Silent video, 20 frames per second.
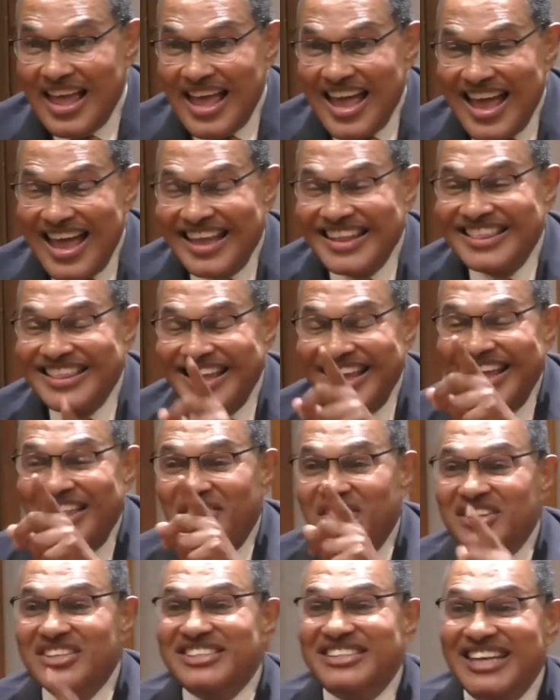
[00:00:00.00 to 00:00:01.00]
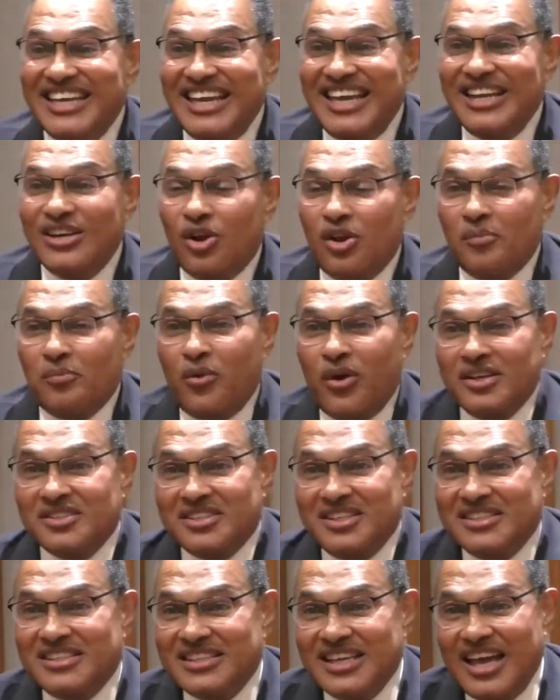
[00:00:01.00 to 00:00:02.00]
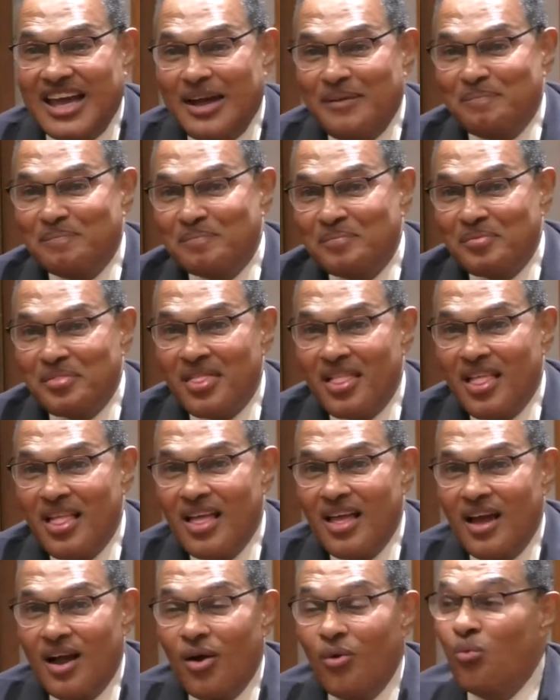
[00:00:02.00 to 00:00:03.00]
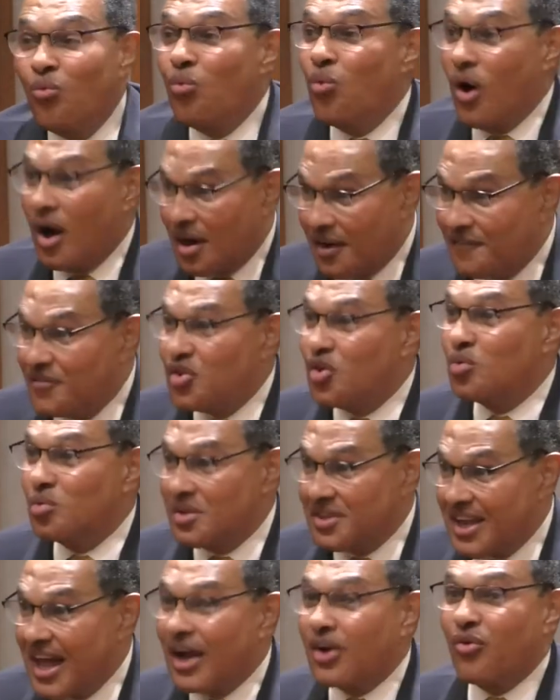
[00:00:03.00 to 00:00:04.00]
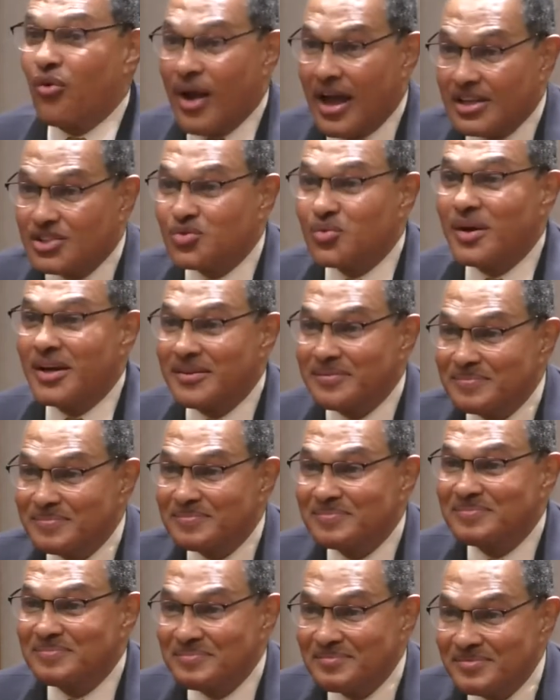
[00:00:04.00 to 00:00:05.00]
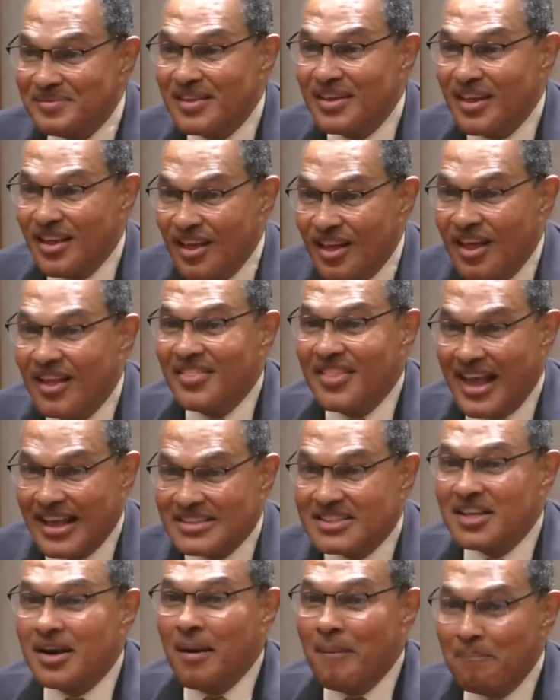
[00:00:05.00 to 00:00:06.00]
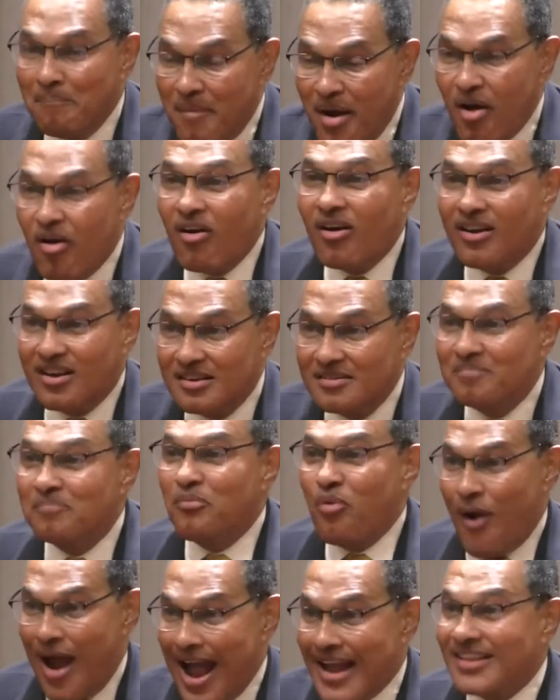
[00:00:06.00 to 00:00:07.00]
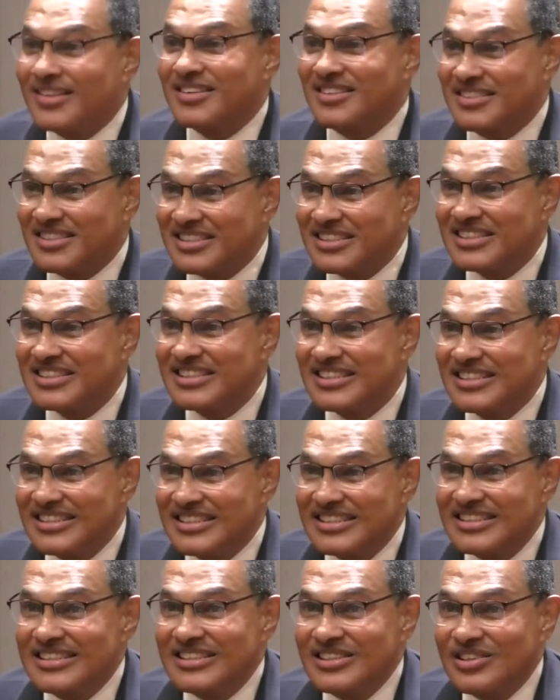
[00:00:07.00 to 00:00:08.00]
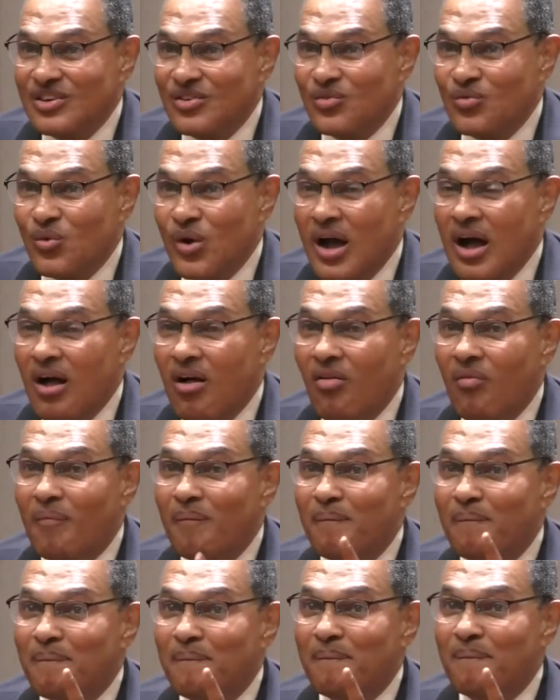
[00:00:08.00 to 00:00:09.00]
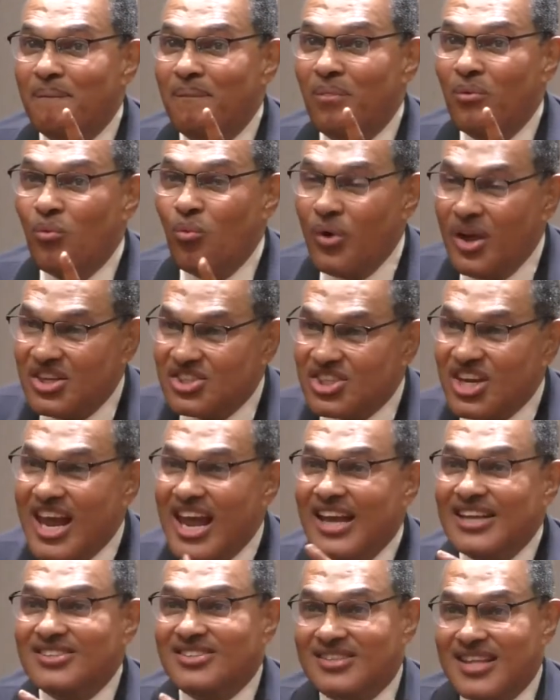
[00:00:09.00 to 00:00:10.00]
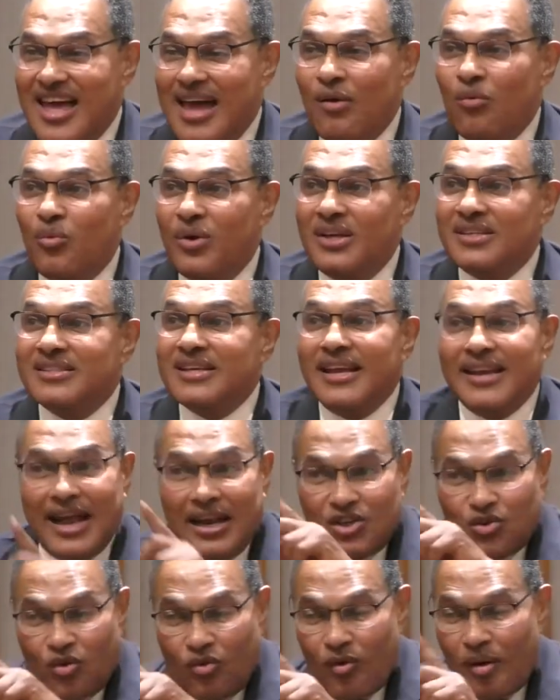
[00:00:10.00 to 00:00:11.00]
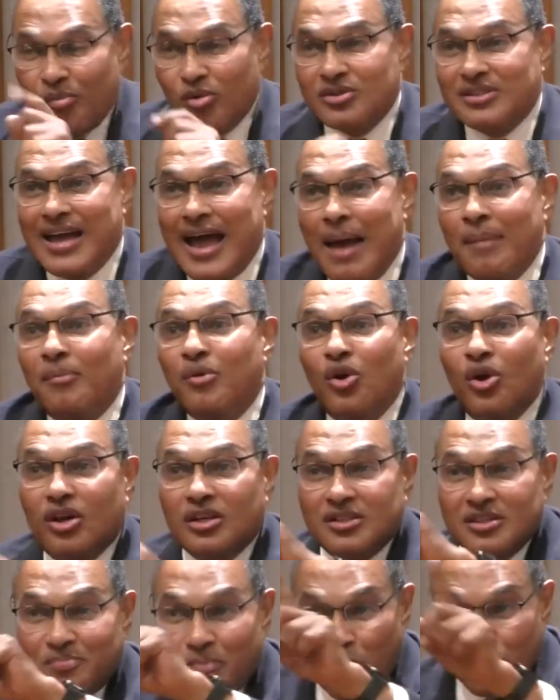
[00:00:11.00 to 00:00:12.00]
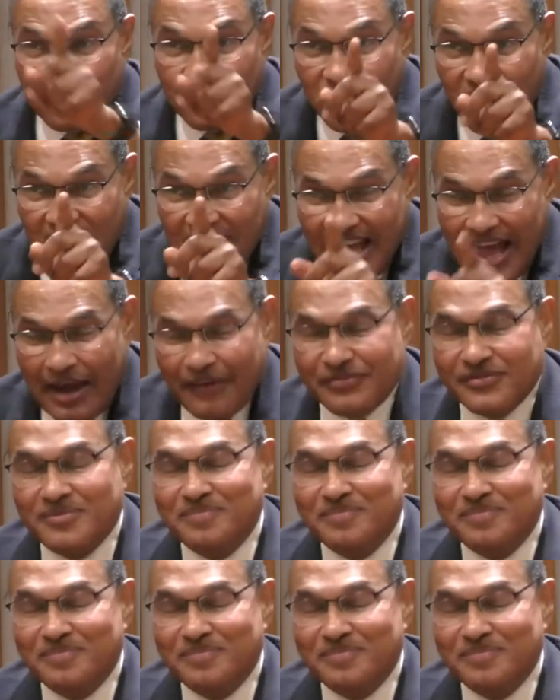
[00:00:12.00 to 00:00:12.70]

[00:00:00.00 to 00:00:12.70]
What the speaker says: Then the dean or the president said, one of you will not graduate. That's an American practice. Well, we changed that. We say, now do it one more time. Look at this person to your left.